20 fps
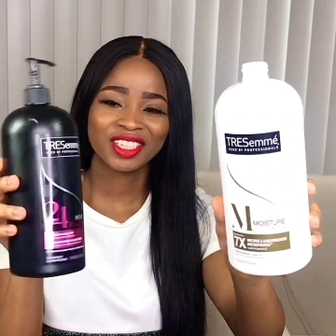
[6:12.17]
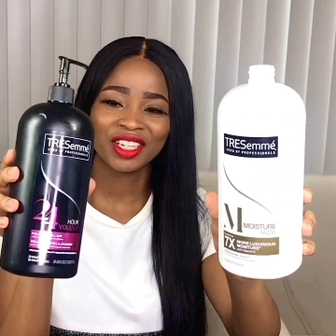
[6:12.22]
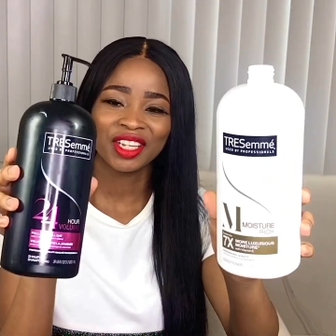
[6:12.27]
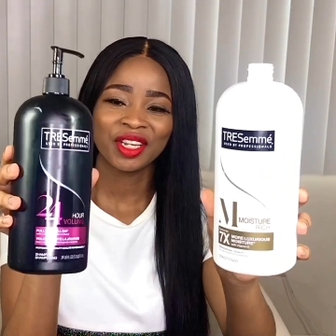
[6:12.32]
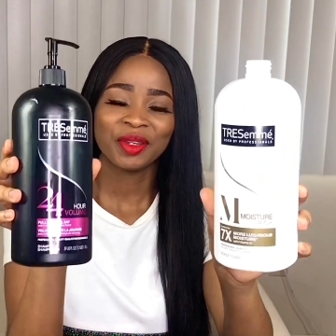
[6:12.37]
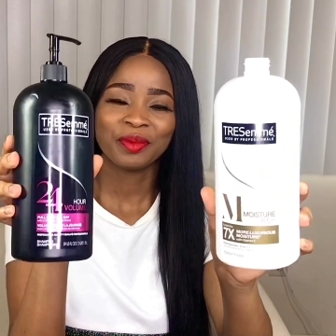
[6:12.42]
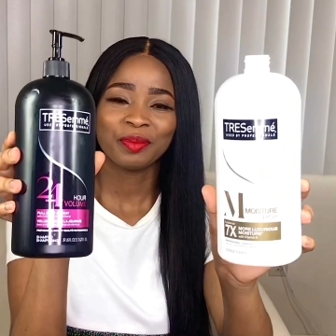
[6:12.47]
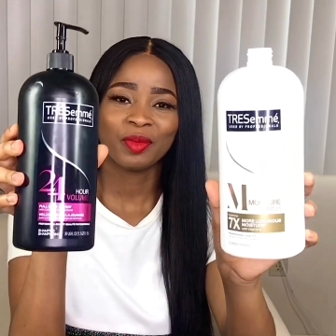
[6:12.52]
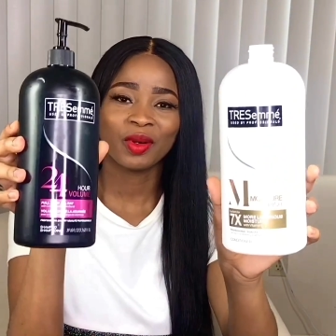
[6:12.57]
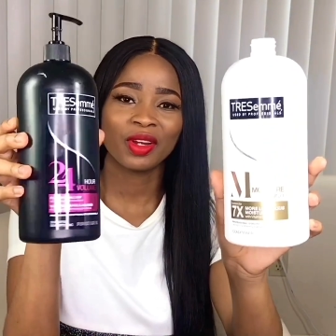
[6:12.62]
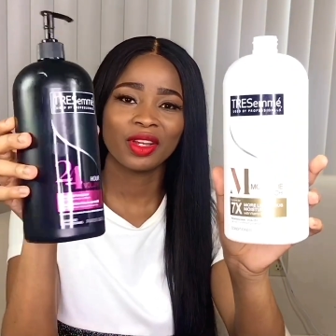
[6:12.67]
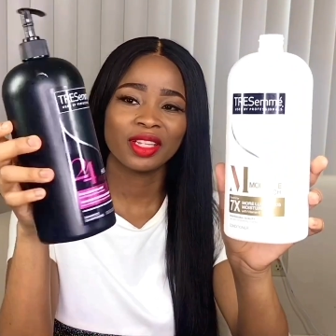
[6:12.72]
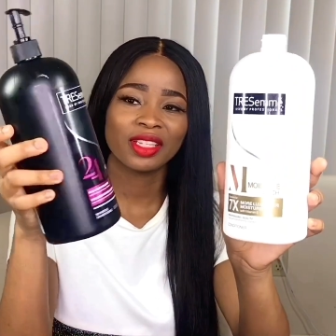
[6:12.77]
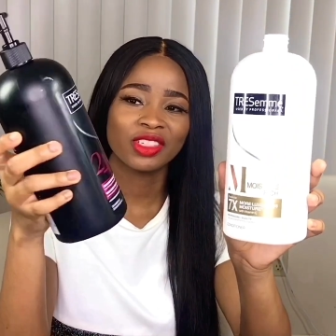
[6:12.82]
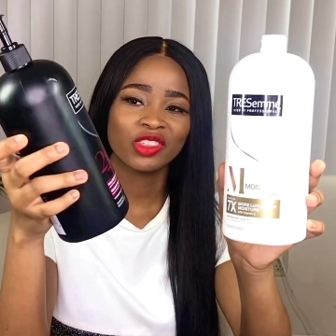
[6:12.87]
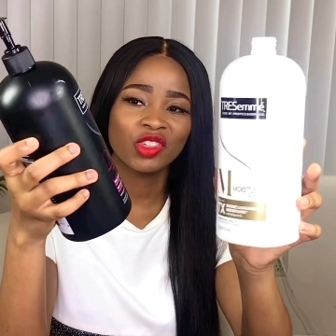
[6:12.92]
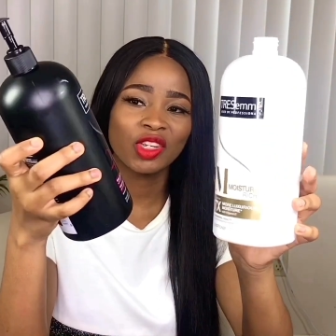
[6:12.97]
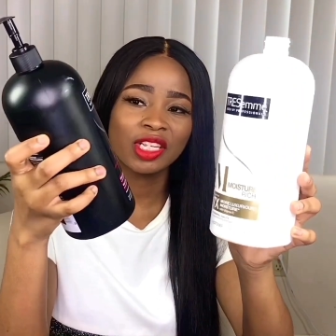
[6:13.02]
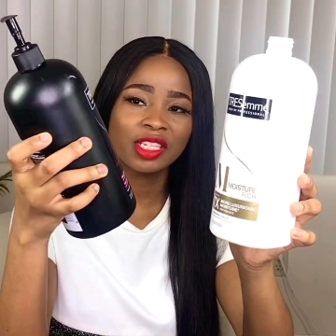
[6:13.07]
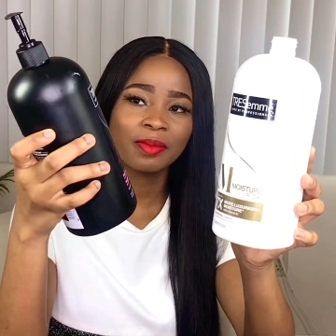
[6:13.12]
But
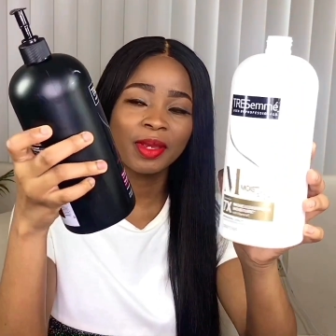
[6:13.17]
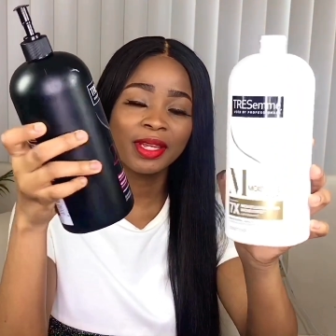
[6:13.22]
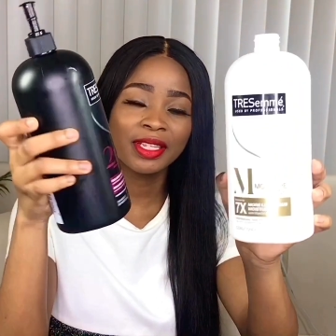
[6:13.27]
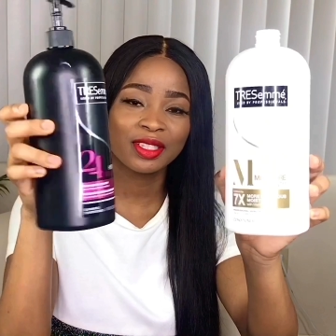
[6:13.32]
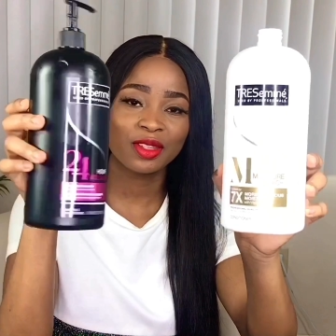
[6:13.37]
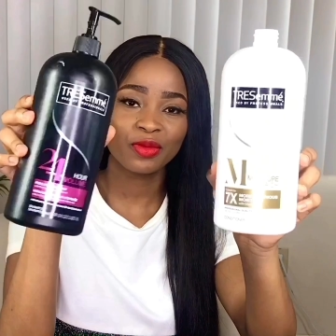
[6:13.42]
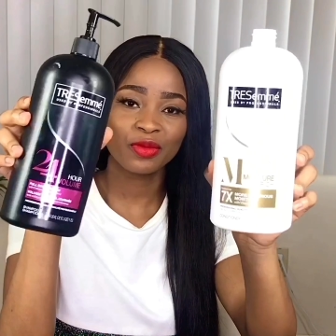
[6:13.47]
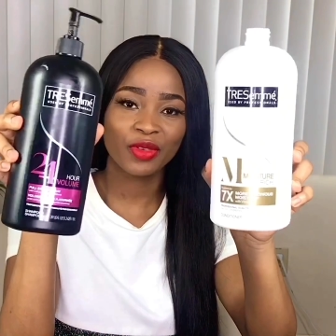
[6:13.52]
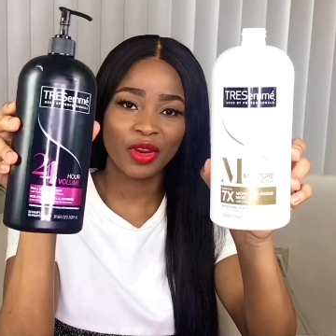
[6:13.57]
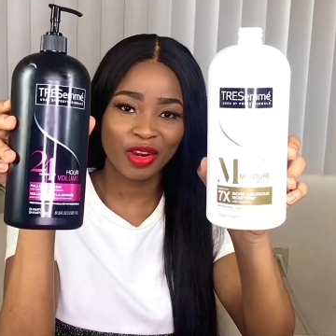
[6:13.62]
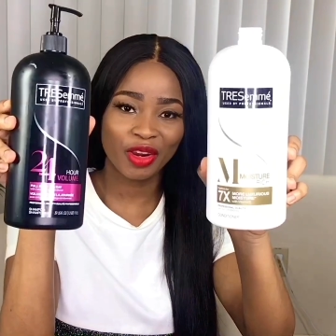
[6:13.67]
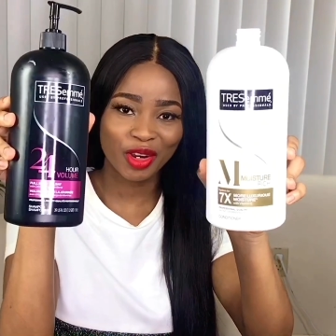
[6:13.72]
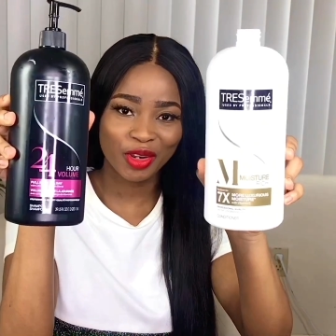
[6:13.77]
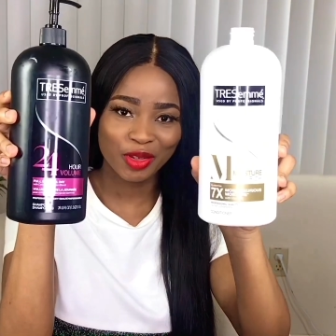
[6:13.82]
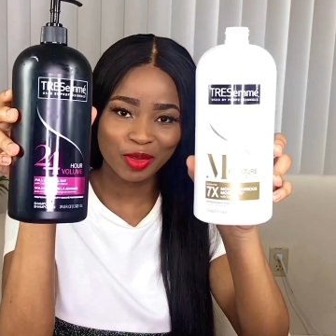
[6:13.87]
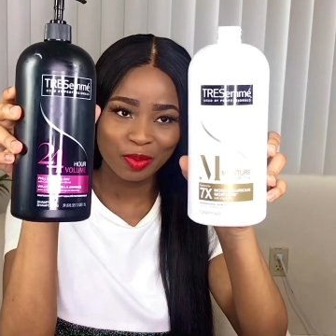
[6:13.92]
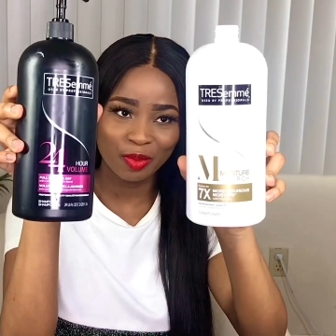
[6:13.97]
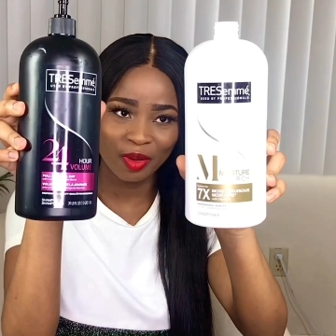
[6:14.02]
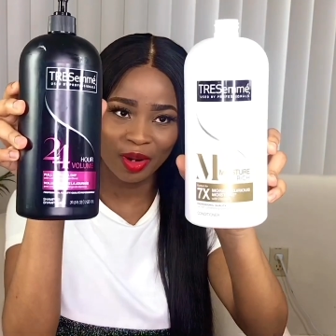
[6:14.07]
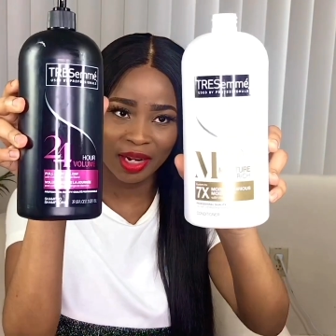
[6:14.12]
TRESemme is a very good
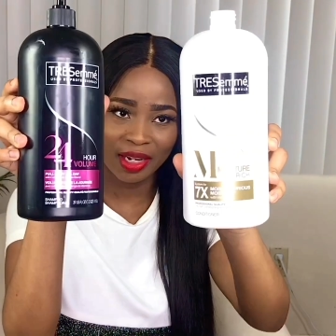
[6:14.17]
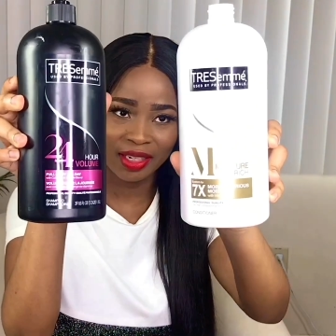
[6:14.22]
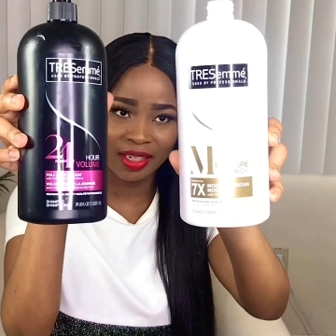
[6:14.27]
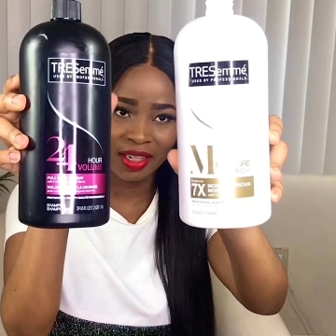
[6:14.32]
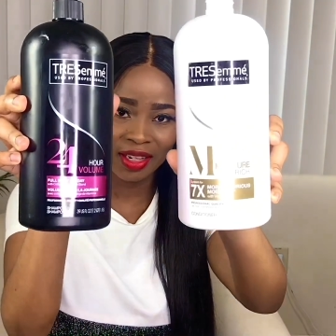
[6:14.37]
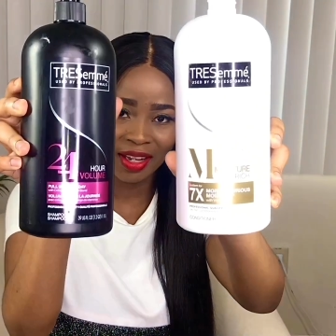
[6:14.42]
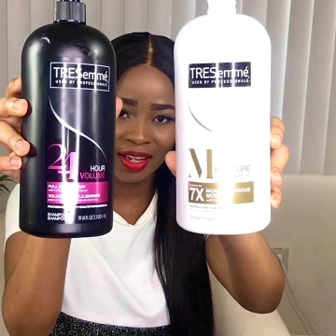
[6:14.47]
brand when it